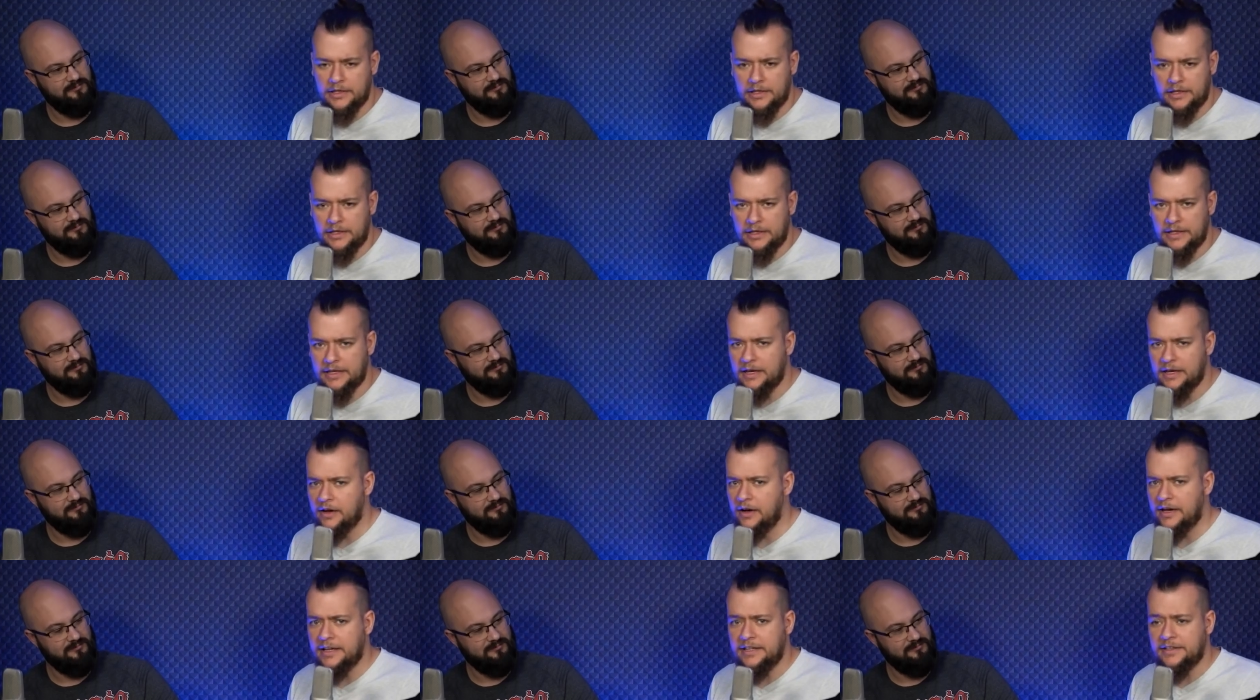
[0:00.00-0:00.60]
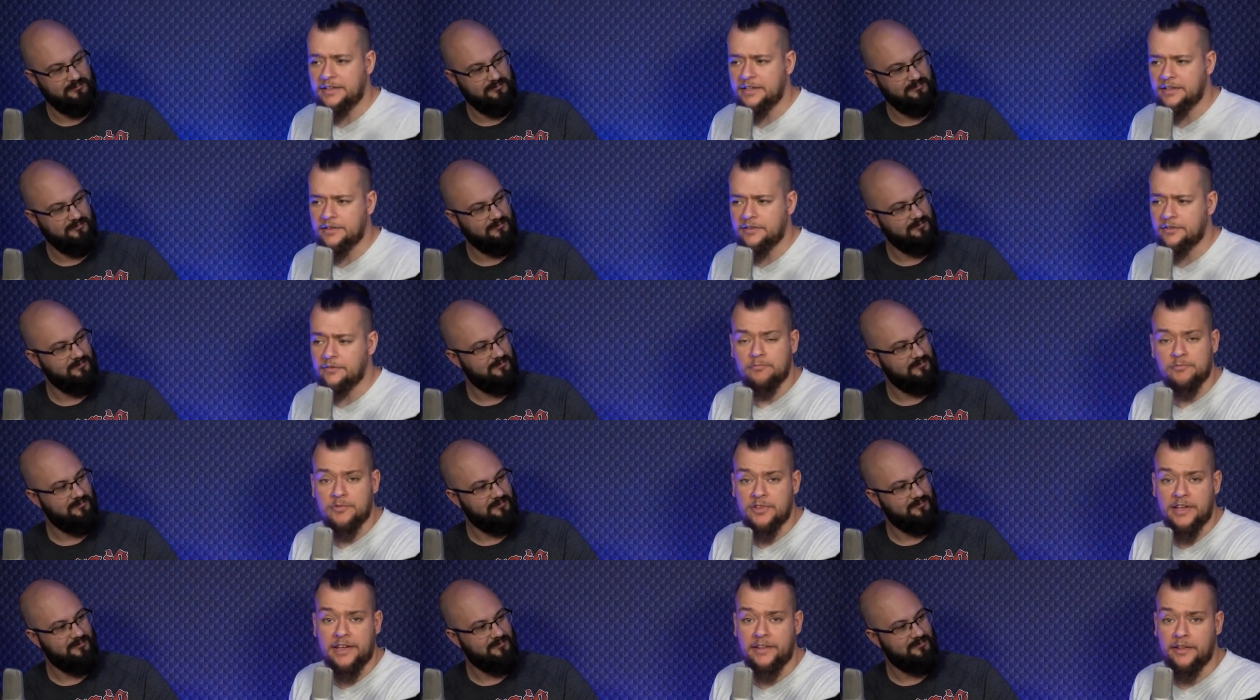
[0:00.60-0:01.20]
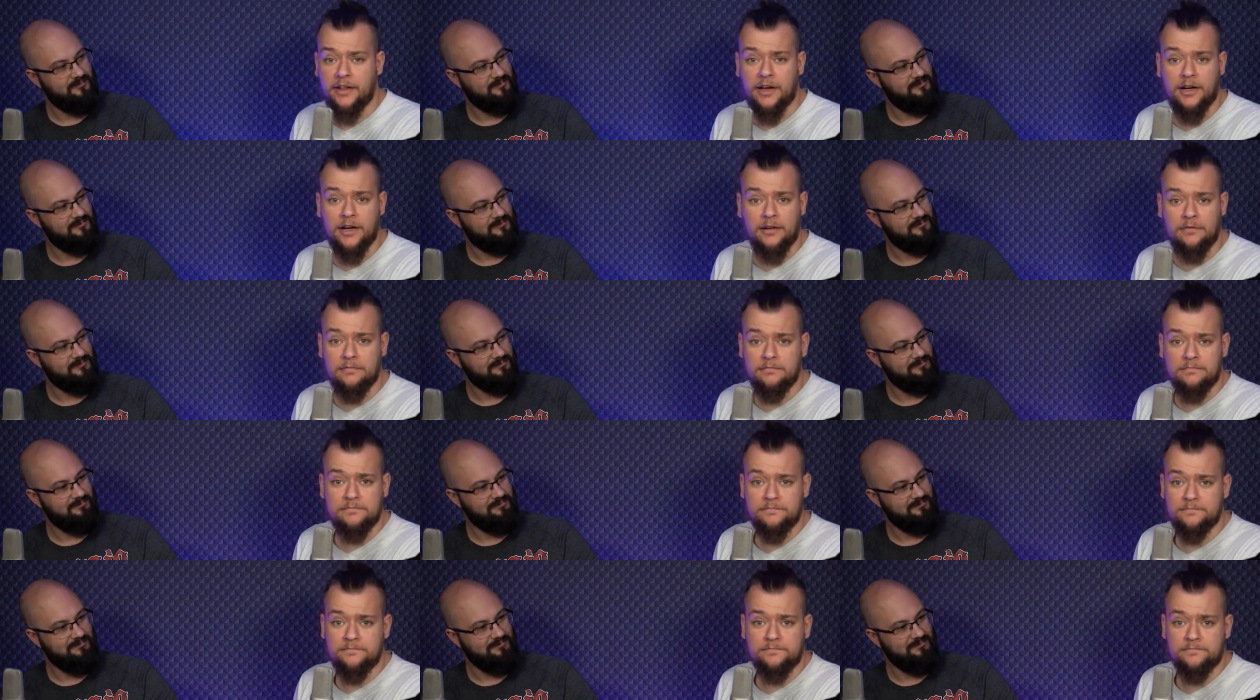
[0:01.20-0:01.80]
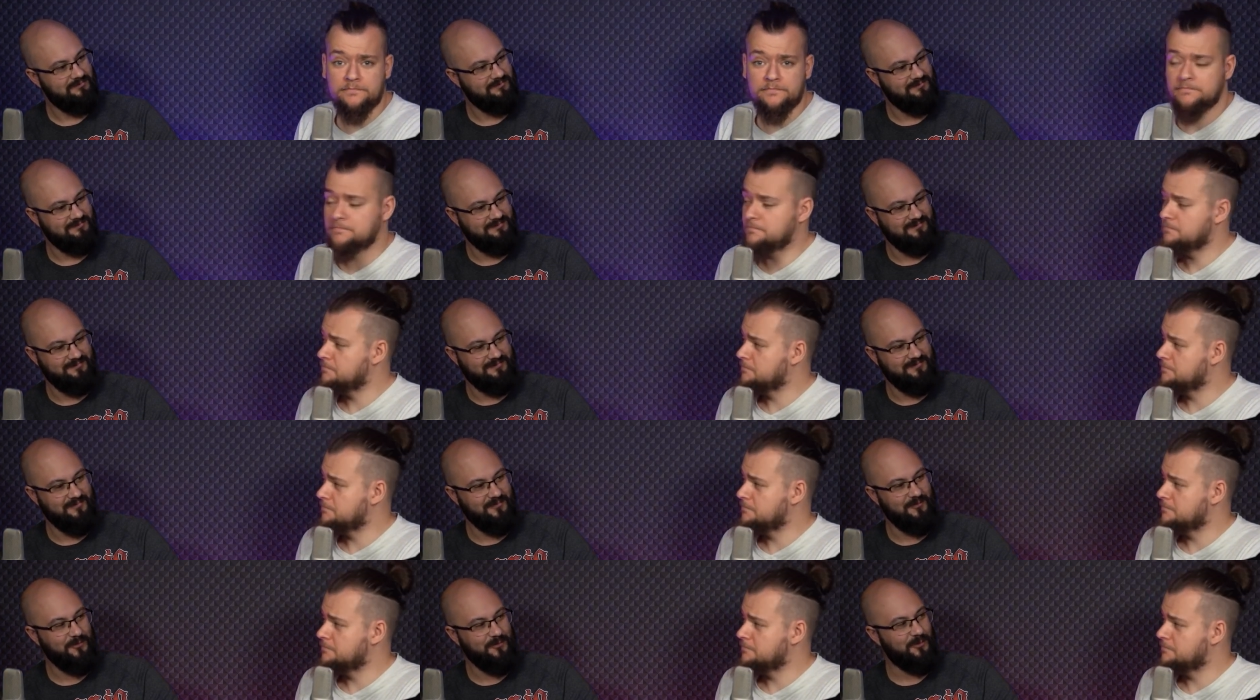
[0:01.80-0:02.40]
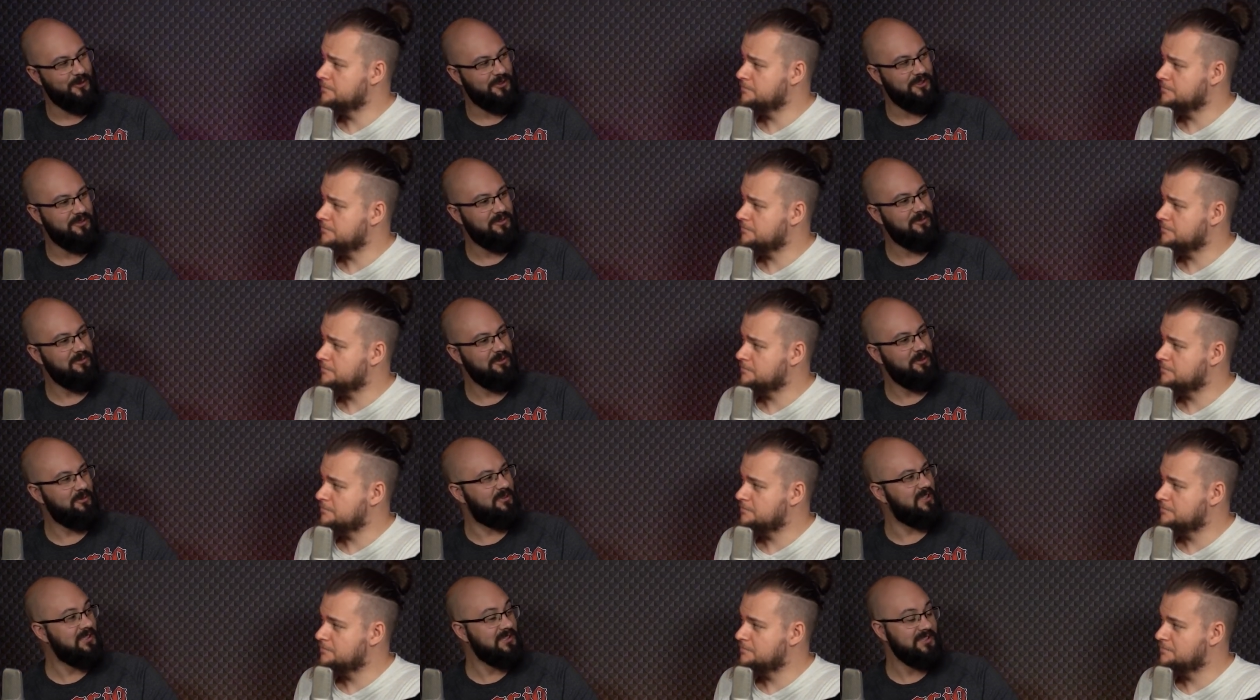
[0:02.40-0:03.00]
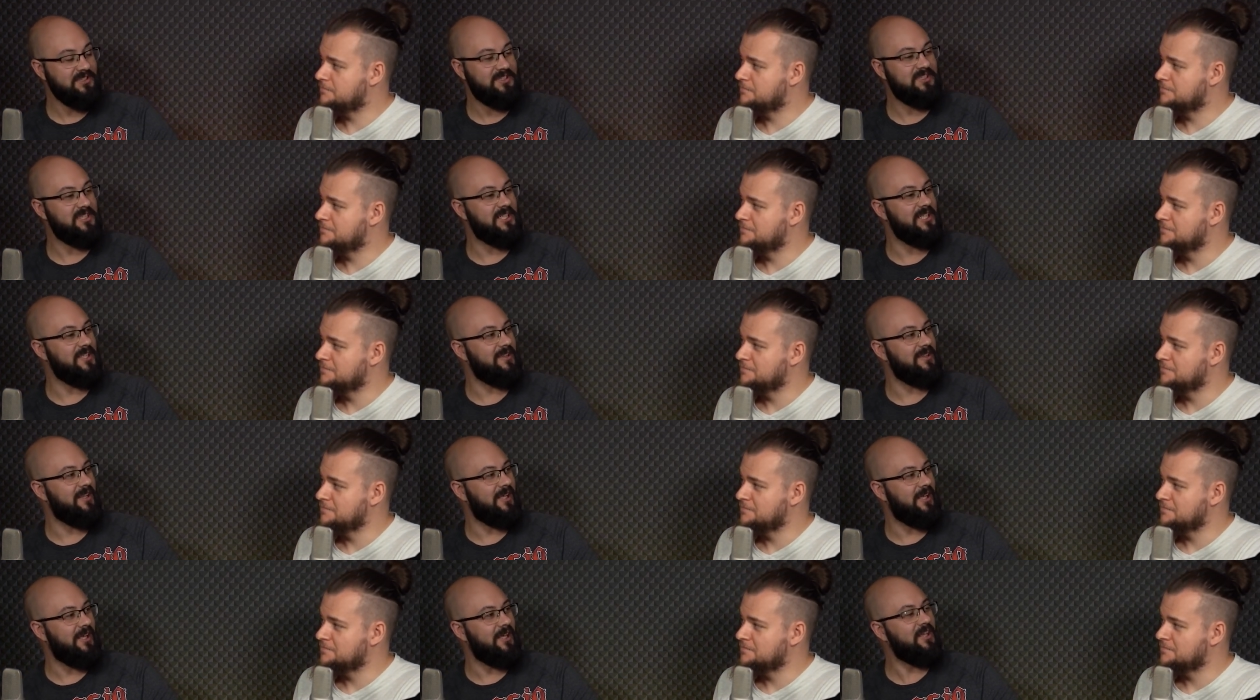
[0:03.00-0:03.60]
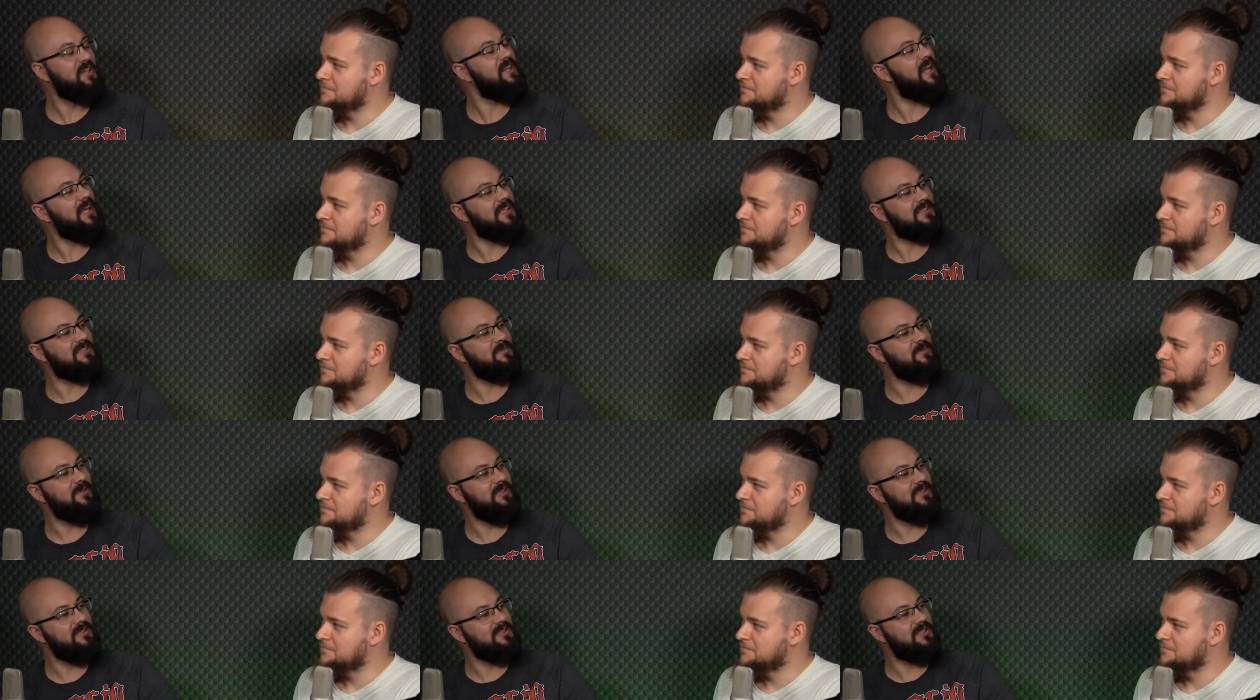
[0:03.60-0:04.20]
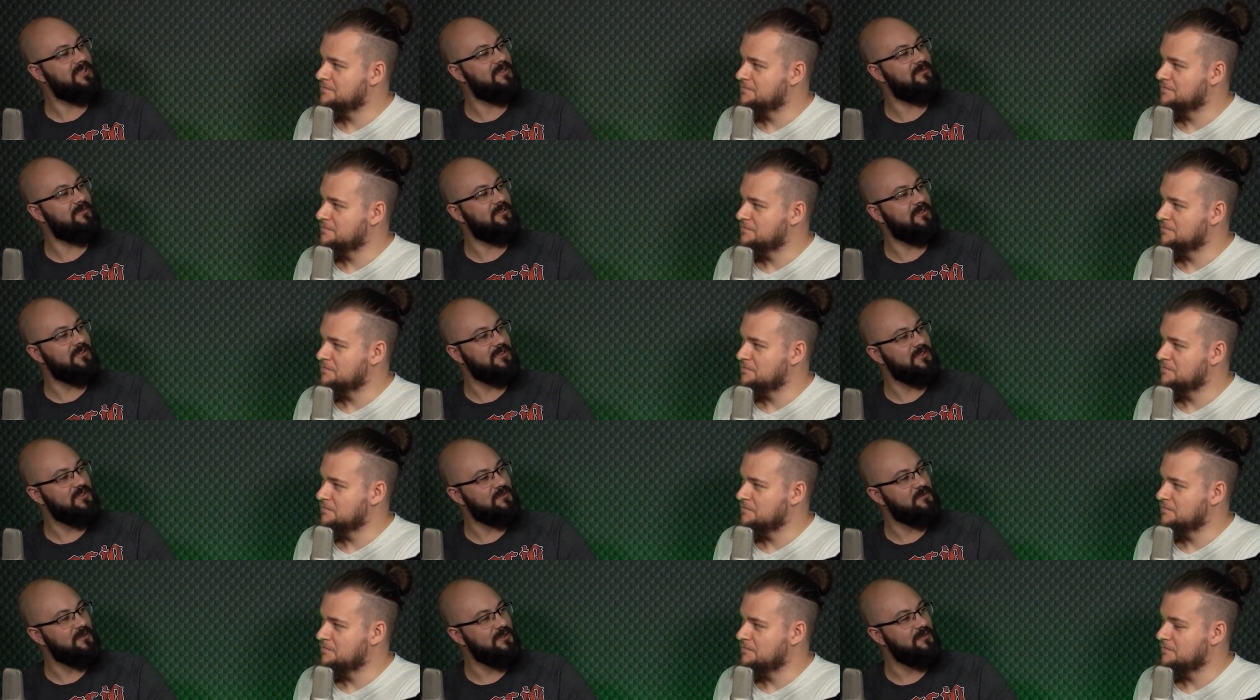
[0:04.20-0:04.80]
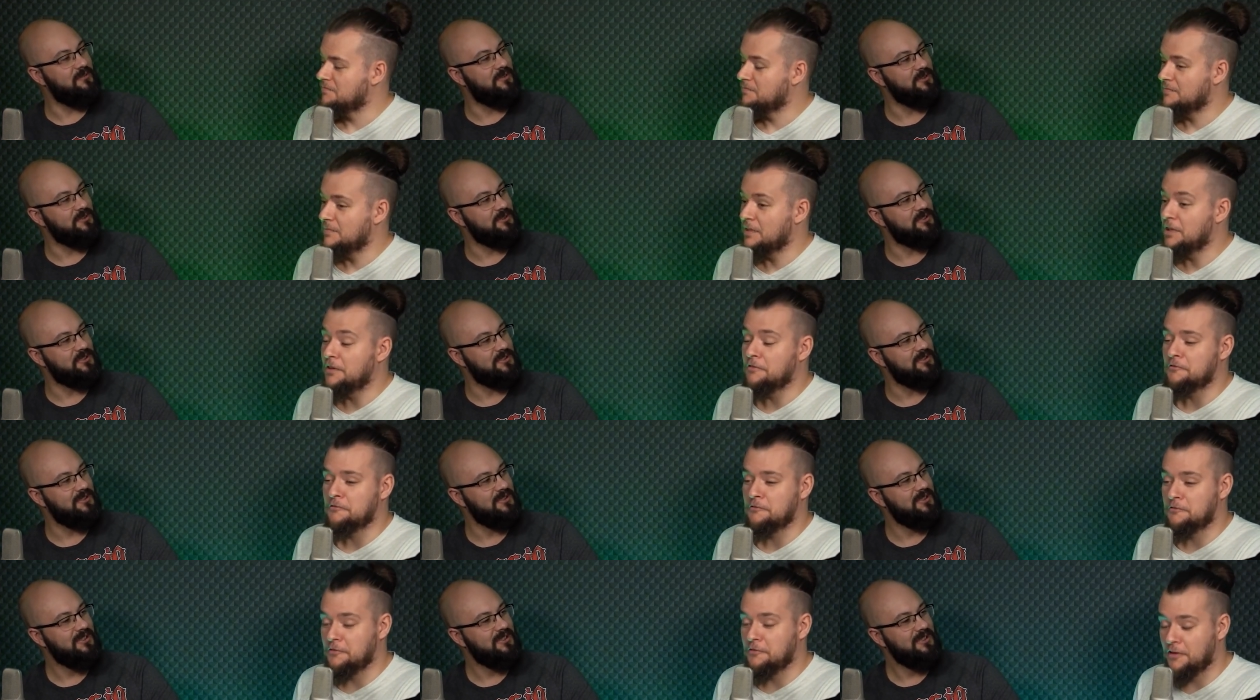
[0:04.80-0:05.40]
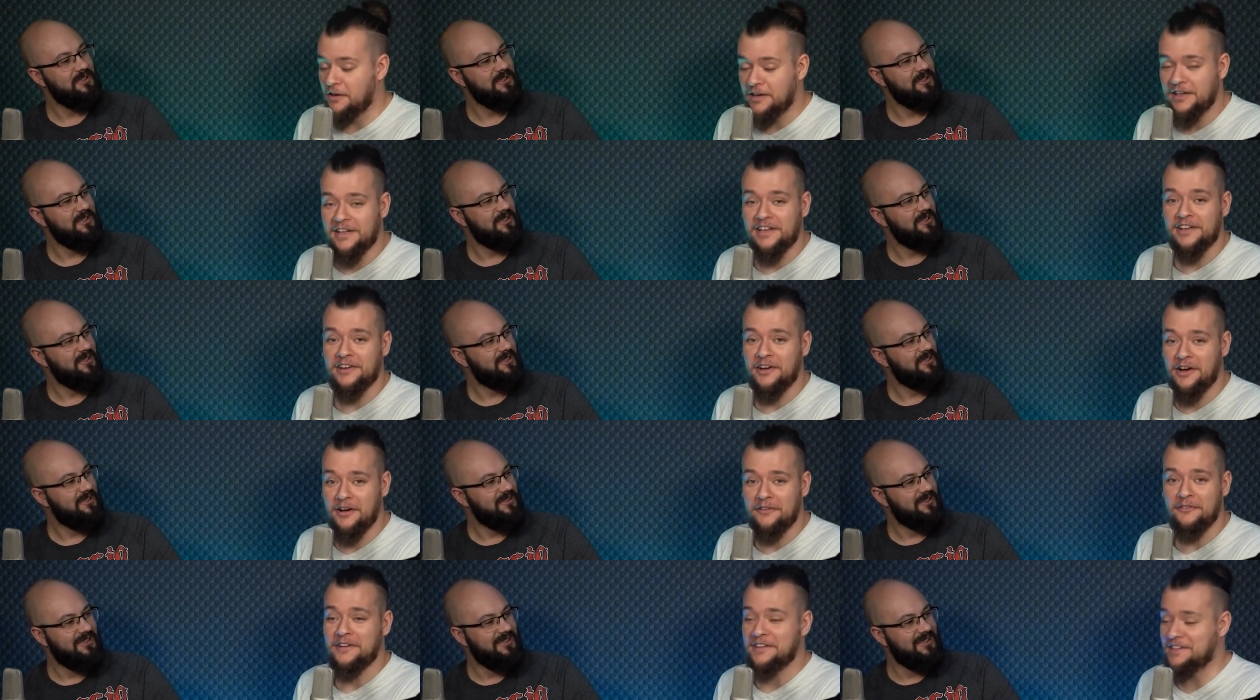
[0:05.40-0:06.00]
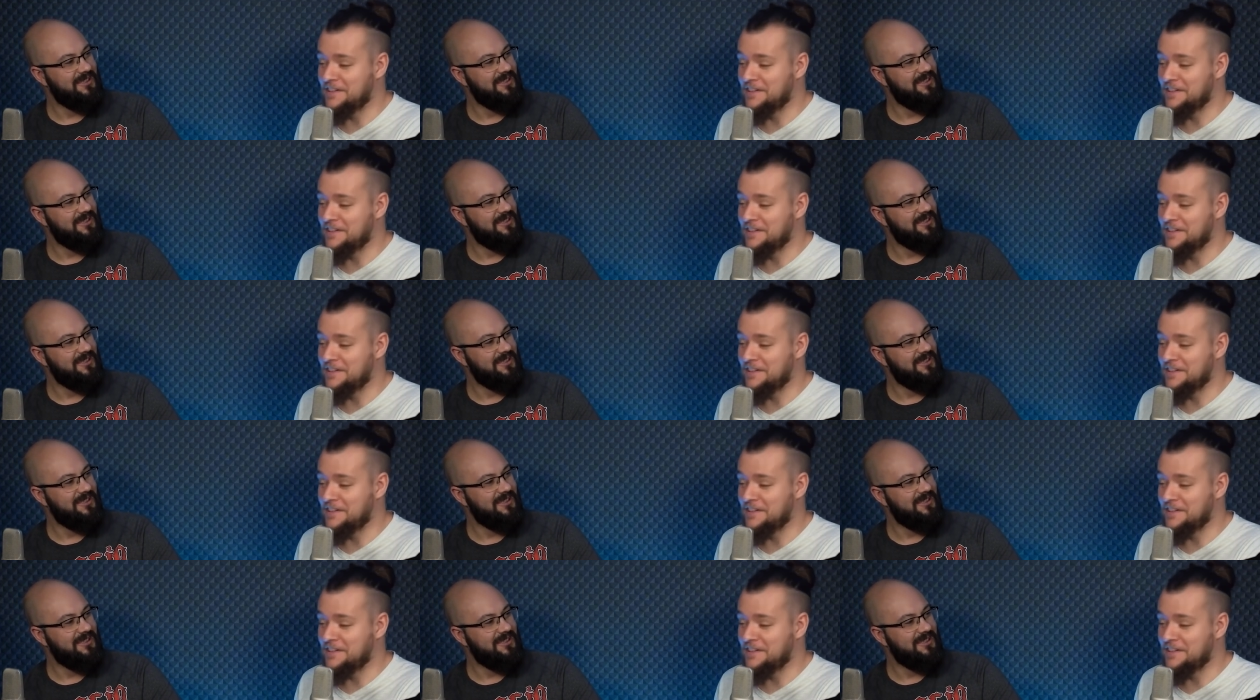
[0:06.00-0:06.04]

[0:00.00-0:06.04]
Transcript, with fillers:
Speaker 1: Yeah,
Speaker 2: I didn't say that.
Speaker 1: What, you didn't say that anatomy is evidence for evolution? Funny
Speaker 2: enough, I